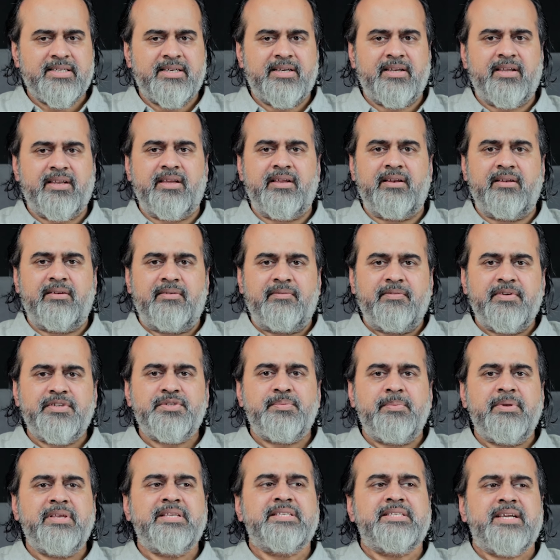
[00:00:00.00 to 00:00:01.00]
does it kill.
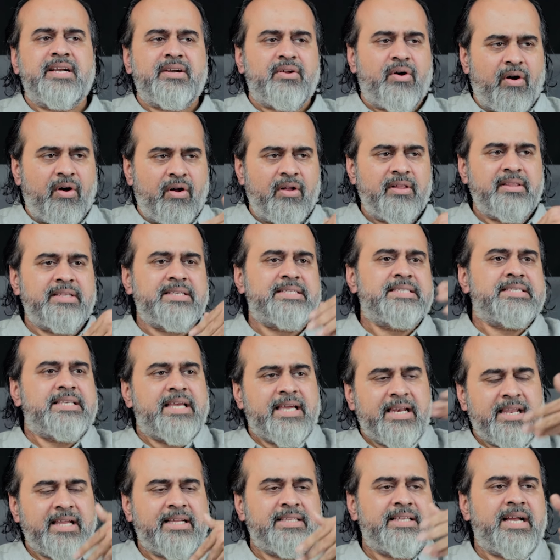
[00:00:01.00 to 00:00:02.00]
Which means that all this
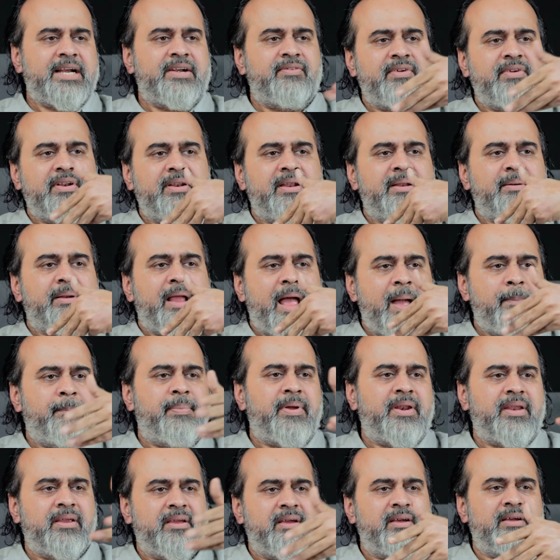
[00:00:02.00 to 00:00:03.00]
killing that will
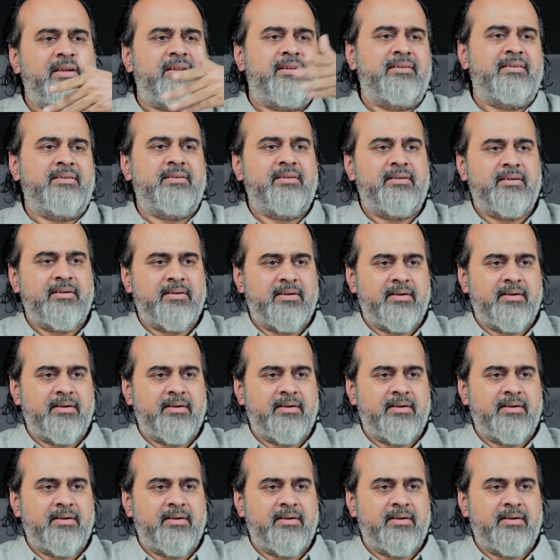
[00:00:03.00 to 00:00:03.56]
happen here